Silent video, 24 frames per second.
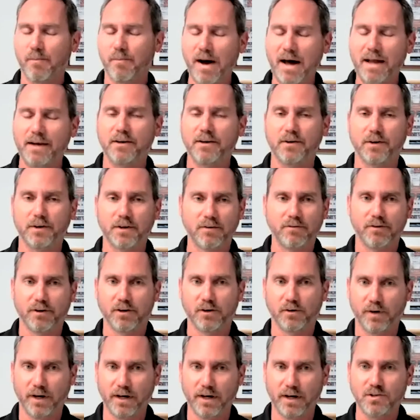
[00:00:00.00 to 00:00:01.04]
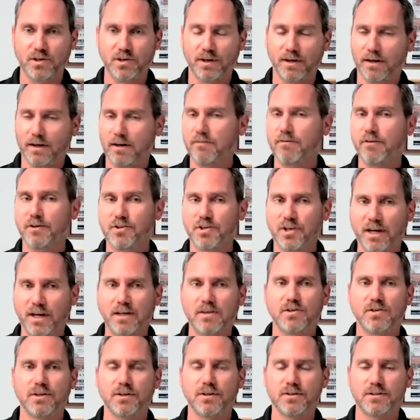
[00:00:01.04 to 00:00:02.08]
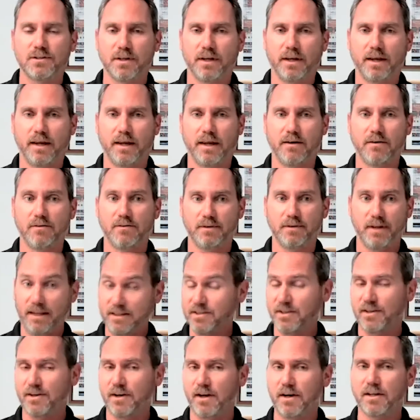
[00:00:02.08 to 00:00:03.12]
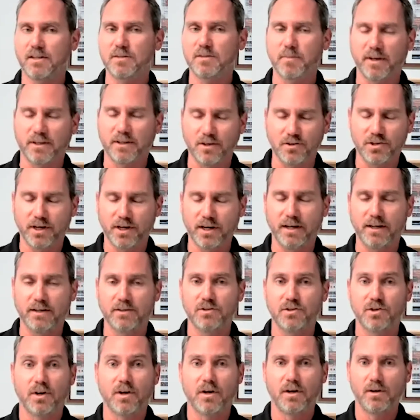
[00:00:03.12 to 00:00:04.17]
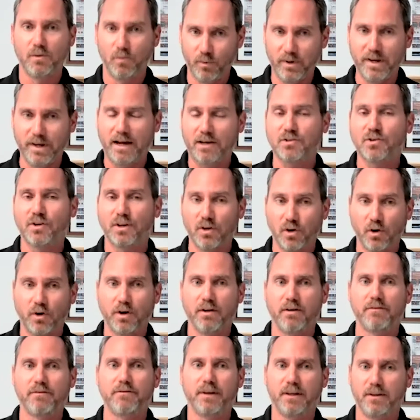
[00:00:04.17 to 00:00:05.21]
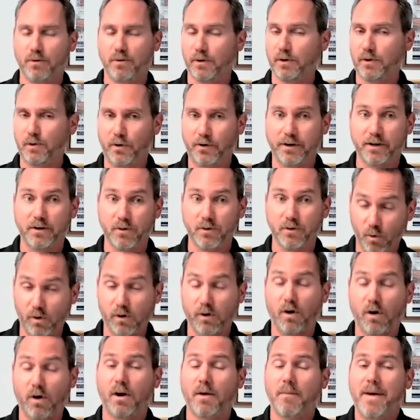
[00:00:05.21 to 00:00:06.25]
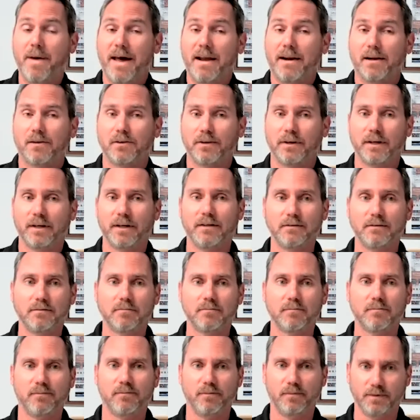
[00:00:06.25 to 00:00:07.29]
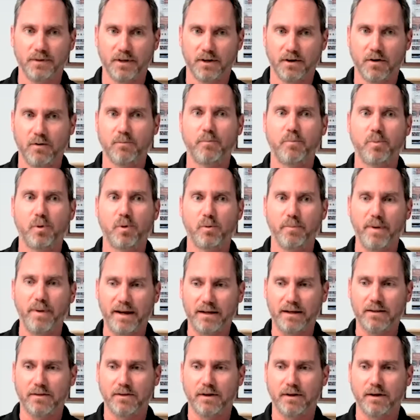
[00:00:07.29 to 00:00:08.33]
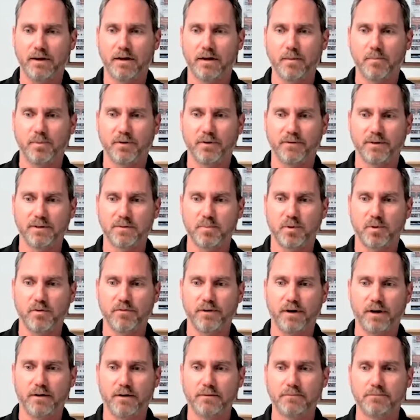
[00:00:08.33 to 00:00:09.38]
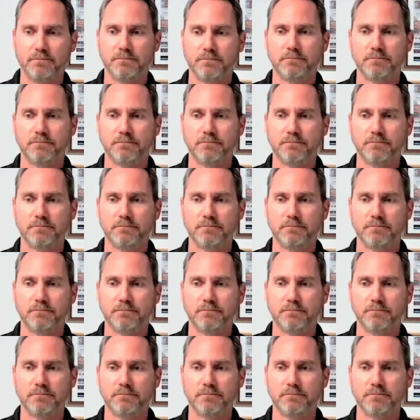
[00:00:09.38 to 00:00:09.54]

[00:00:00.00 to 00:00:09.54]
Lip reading: monitor configuration, and if it changes and it's an unexpected change, we actually could have either alerted or automatically, pulled back the previous profile.